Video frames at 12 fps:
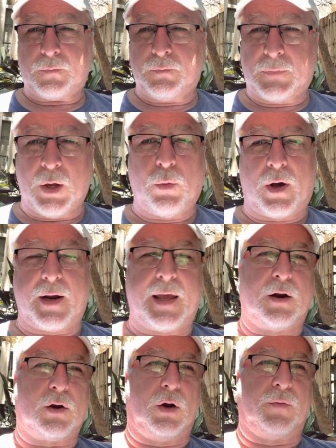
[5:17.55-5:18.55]
they want to get
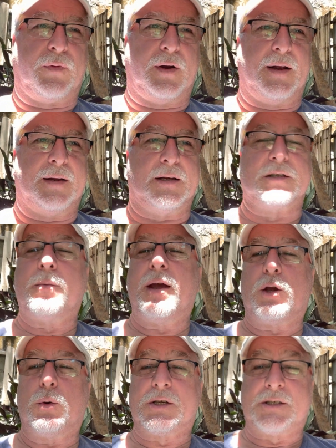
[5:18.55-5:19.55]
a girlfriend. It doesn't make
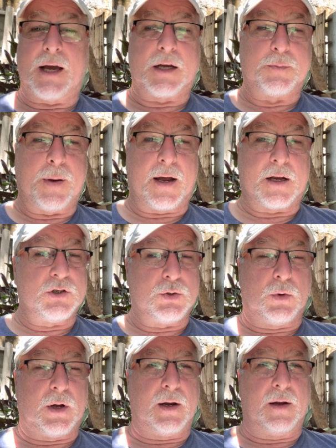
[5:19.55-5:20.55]
you a sexpat because you
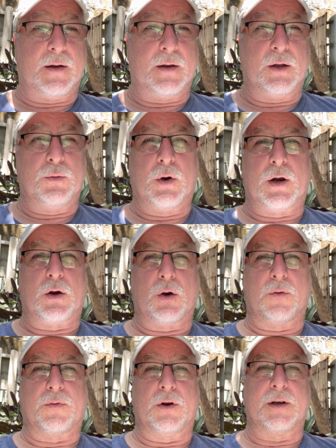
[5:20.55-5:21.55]
want a girlfriend.